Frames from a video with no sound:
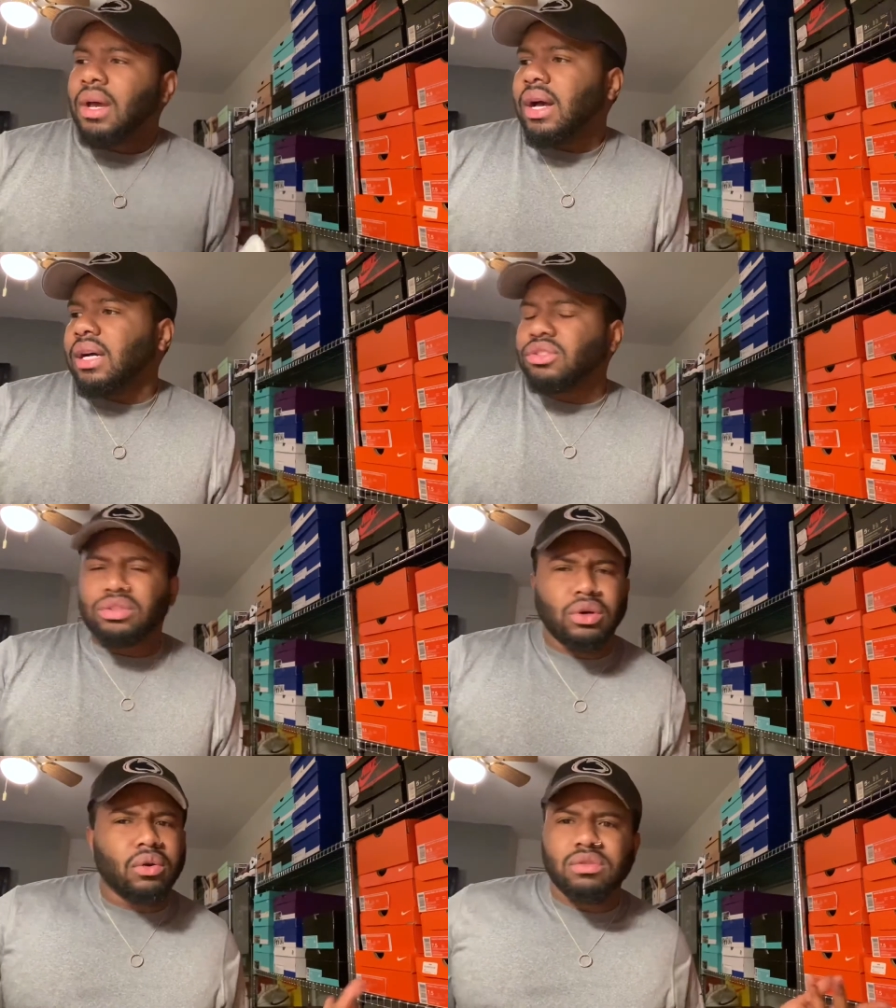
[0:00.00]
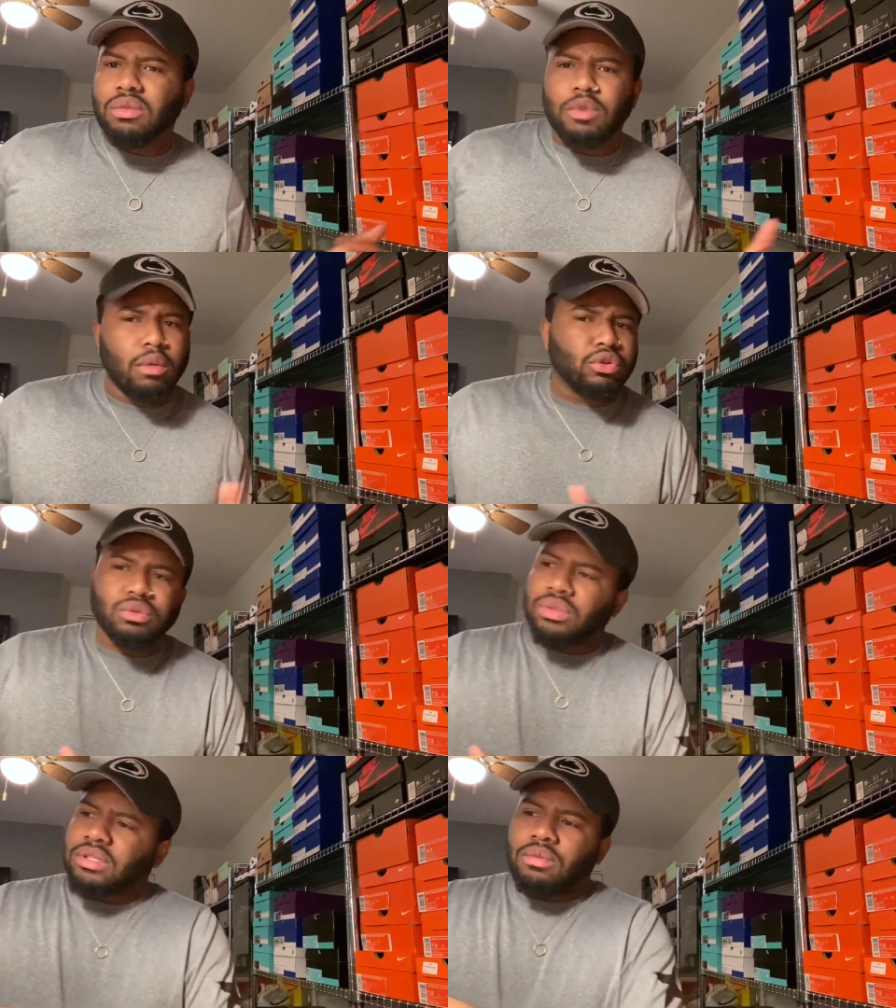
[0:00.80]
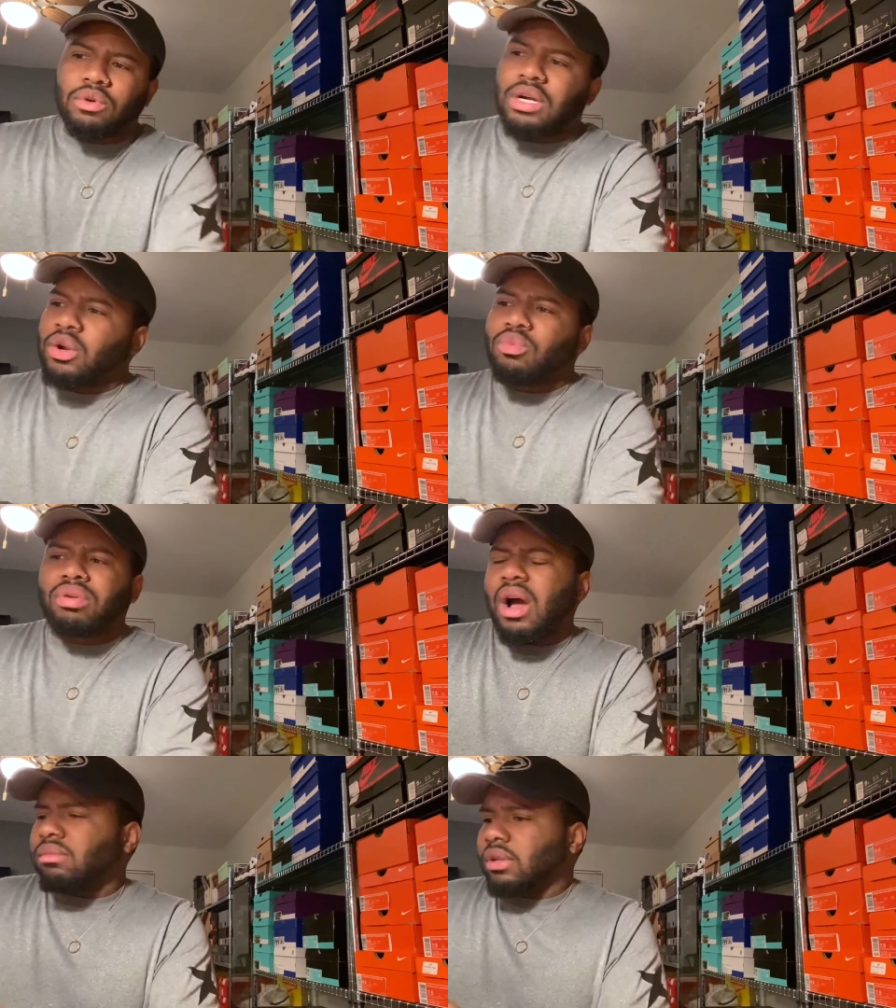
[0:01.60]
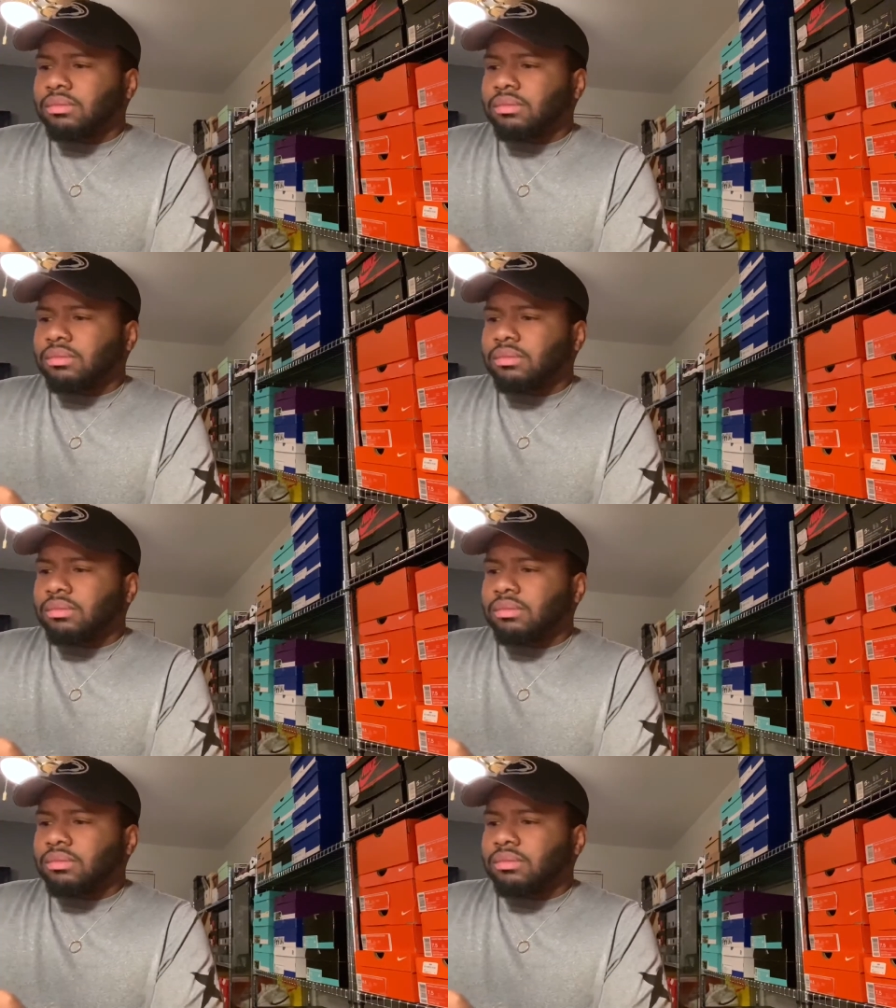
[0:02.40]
Uh, just go over some numbers with someone, no problem.